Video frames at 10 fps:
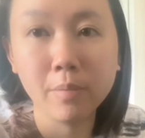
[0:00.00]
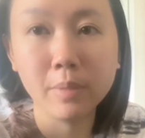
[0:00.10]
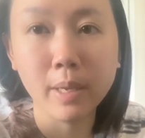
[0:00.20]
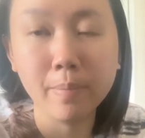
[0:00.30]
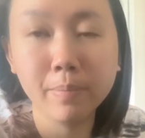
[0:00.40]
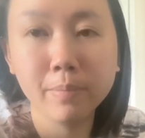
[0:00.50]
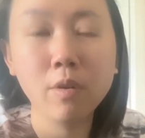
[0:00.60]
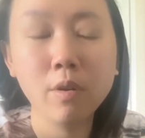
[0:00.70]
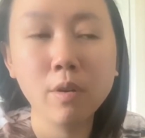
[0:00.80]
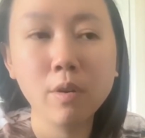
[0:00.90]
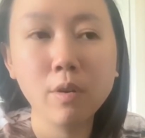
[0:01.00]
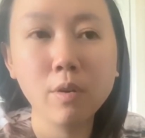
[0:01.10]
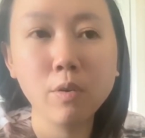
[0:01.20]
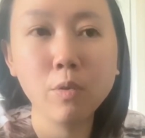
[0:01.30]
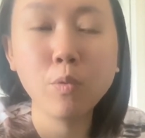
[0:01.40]
them.
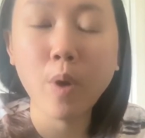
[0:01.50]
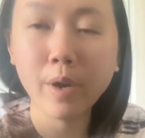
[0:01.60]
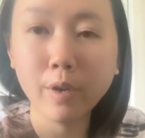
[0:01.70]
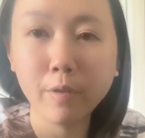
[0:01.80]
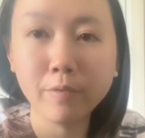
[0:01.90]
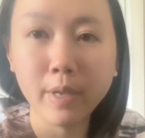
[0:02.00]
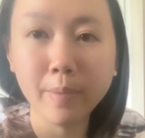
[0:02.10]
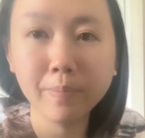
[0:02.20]
One of them,